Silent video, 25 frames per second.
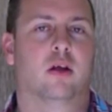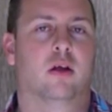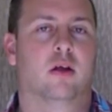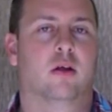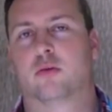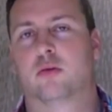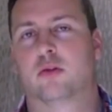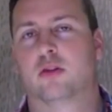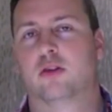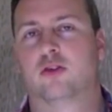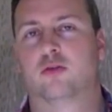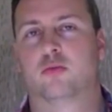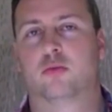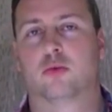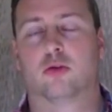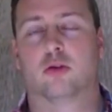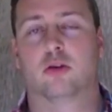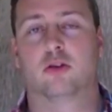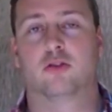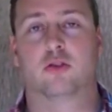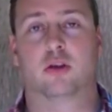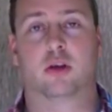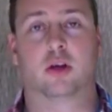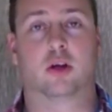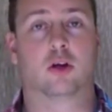Some of these
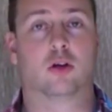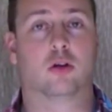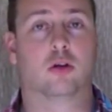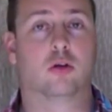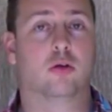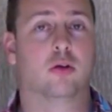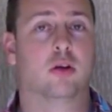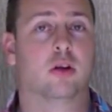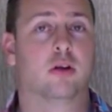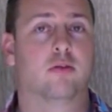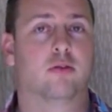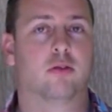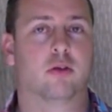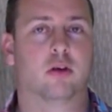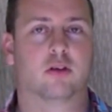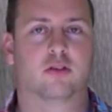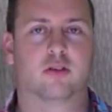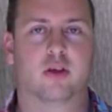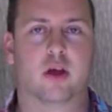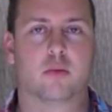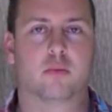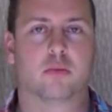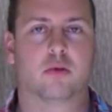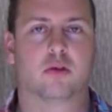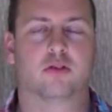breweries included, for
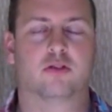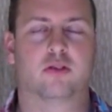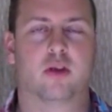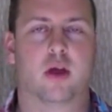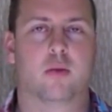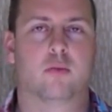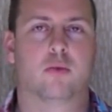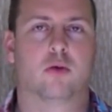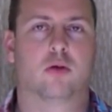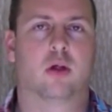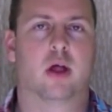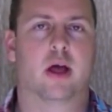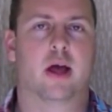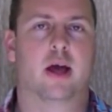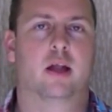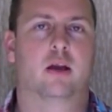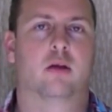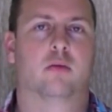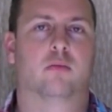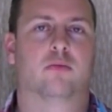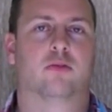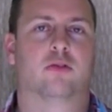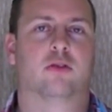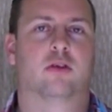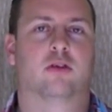example, Samuel
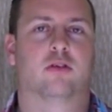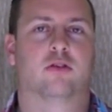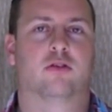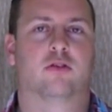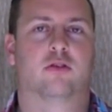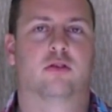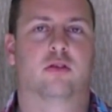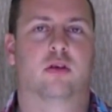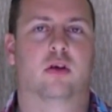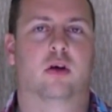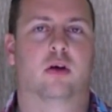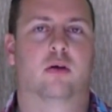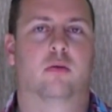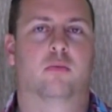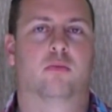Adams has